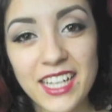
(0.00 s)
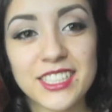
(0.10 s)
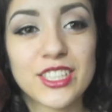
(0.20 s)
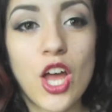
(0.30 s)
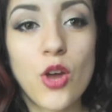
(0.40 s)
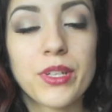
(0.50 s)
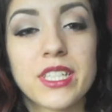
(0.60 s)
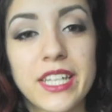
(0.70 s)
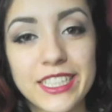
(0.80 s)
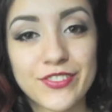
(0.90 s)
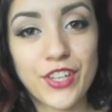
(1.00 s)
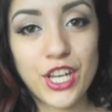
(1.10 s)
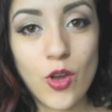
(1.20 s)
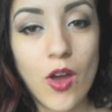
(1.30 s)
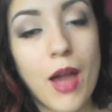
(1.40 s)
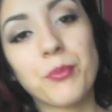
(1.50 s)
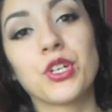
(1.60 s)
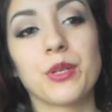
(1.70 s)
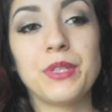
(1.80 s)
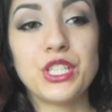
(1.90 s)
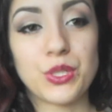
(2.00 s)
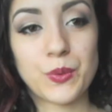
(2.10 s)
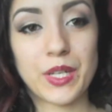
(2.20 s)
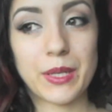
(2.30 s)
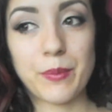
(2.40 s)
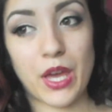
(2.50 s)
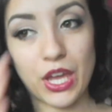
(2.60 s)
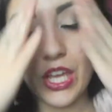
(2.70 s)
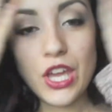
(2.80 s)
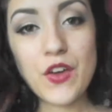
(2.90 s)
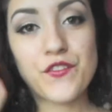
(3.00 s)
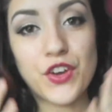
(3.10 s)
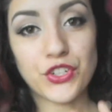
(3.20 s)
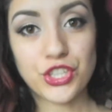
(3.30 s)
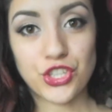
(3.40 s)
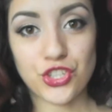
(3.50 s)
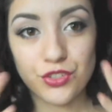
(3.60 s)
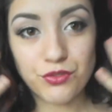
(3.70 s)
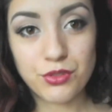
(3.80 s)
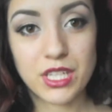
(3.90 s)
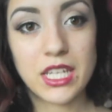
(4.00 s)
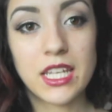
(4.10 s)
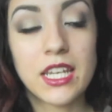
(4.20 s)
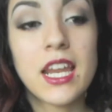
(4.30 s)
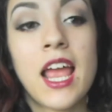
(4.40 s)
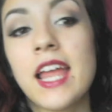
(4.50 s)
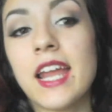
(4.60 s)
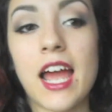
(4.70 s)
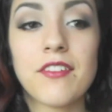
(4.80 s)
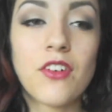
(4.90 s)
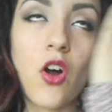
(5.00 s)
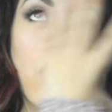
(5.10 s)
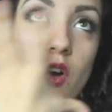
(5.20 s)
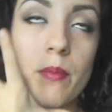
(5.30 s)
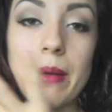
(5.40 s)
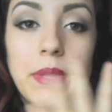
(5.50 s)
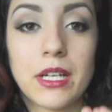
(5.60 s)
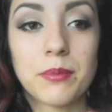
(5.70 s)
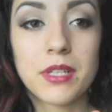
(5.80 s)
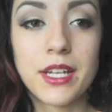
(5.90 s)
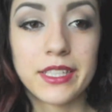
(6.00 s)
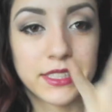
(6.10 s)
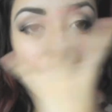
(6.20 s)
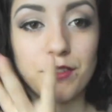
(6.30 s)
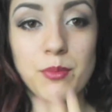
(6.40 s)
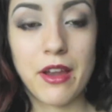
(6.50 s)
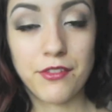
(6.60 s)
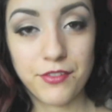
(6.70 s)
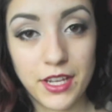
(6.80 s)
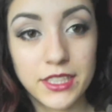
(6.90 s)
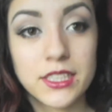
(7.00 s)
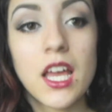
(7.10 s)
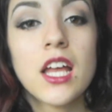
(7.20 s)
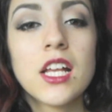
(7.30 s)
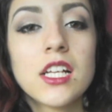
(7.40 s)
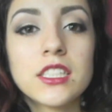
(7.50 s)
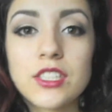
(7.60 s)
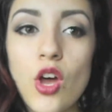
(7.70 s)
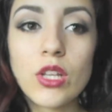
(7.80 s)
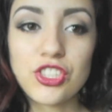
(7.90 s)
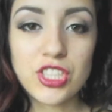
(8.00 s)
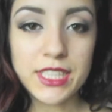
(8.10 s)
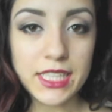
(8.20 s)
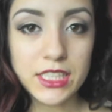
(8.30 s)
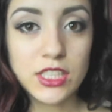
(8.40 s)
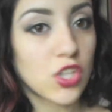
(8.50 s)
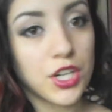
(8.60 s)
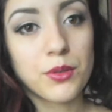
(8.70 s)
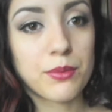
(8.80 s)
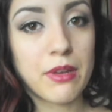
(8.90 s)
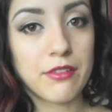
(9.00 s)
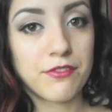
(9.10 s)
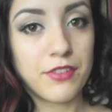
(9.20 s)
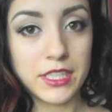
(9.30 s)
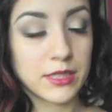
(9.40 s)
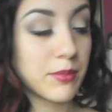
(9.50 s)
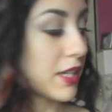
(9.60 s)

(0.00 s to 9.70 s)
guys, so in today's video I'm going to be doing my routine and I have all my makeup done except for my face. So let's just get started with my face